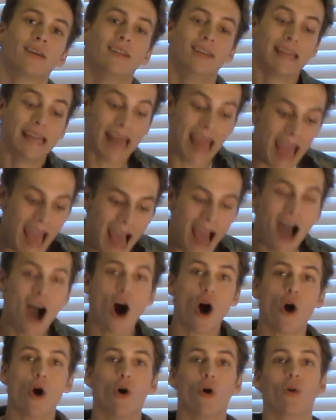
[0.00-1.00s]

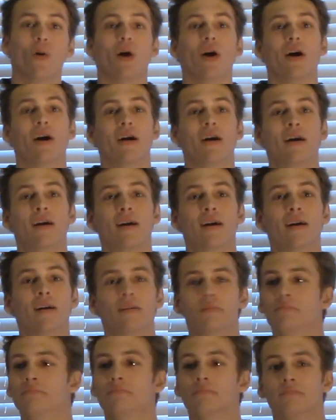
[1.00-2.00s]
Now!
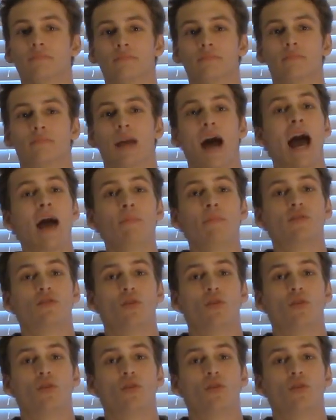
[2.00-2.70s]
Time